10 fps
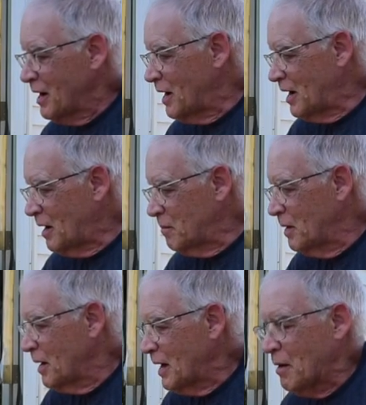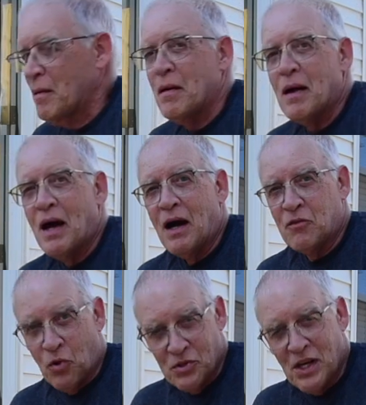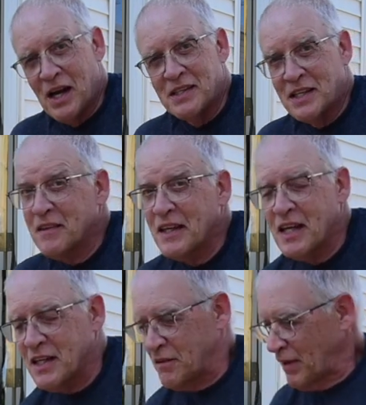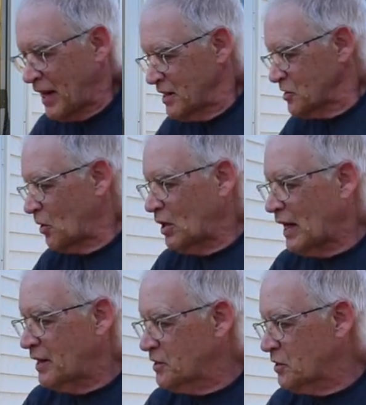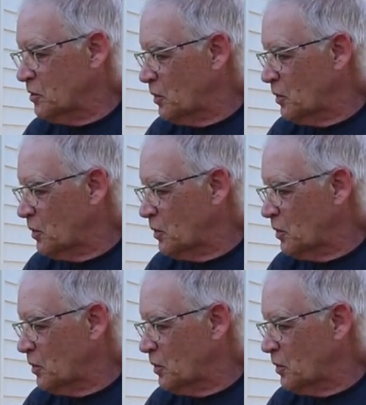Of course, I didn't think in advance, so all I had to do